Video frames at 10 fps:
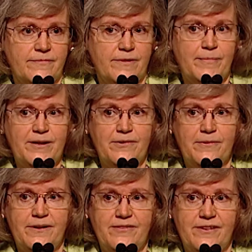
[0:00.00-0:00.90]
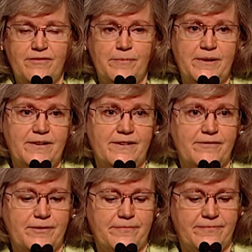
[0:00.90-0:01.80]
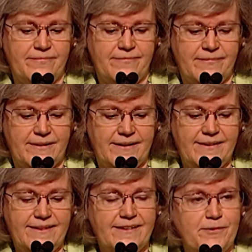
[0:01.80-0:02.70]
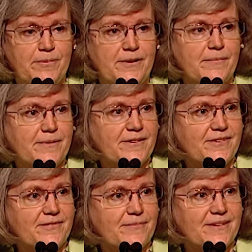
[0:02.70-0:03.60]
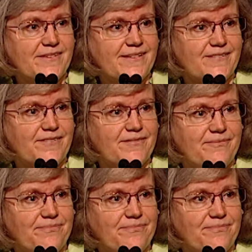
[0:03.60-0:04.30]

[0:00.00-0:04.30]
about 27 million of them. I think that's pretty impressive myself.